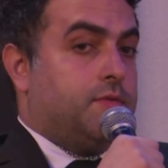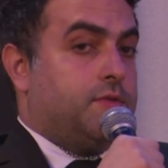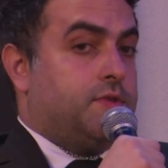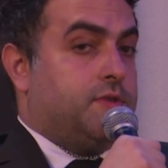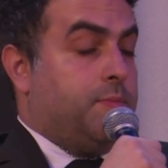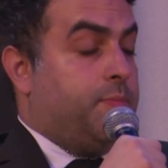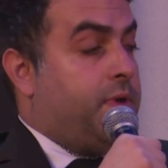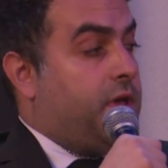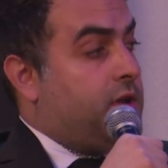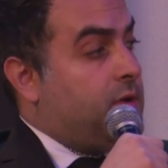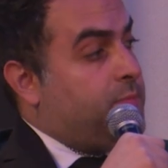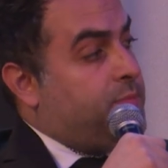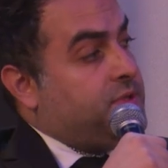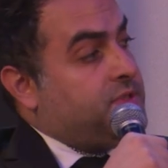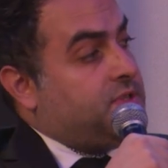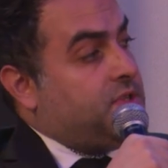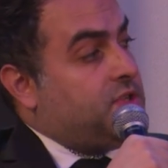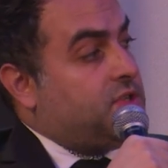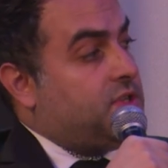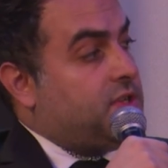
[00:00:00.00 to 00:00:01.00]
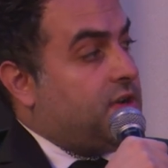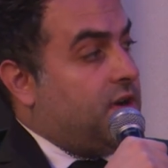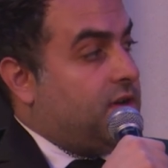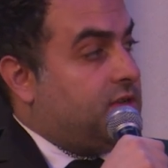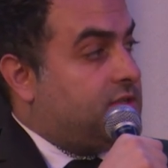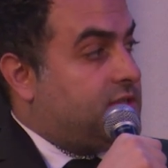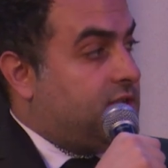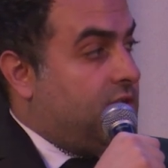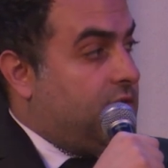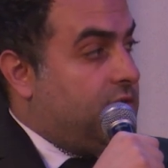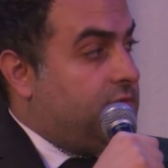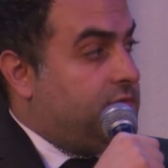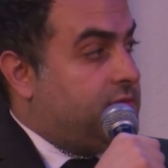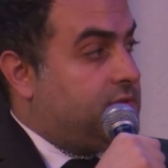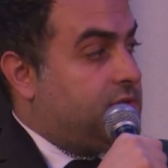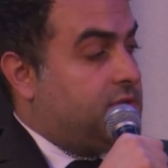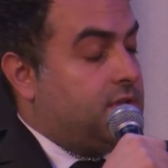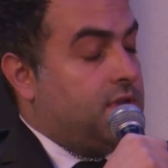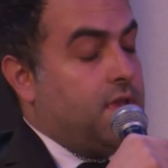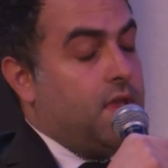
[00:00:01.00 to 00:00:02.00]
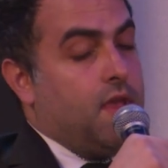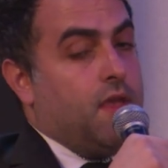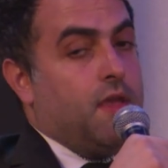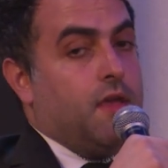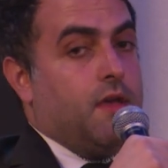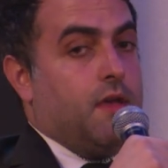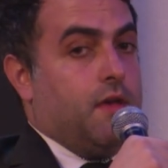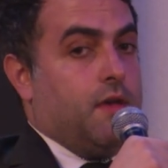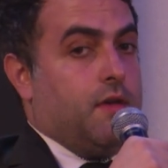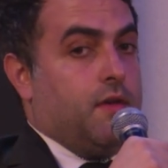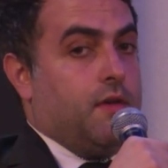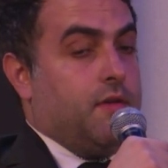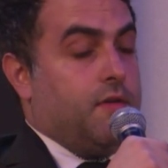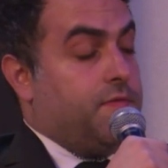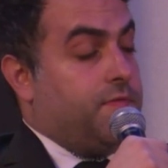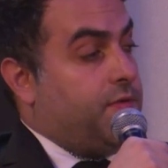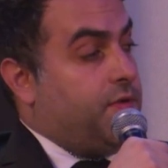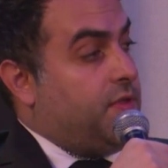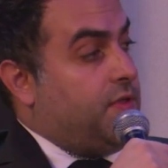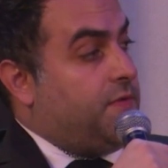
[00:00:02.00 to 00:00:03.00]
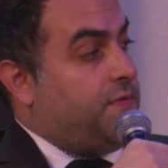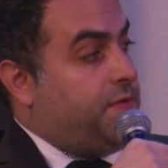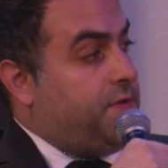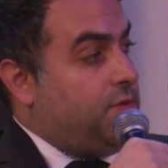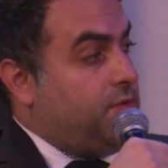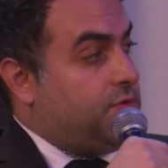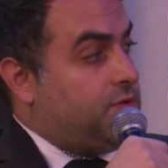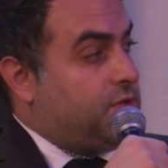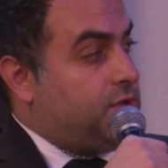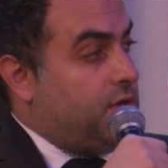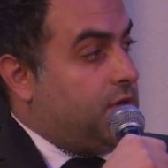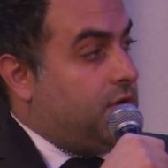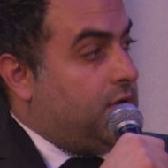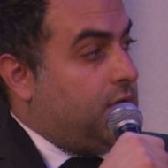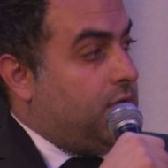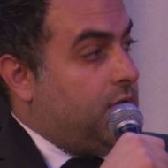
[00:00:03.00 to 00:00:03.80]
to better position ourselves for the future.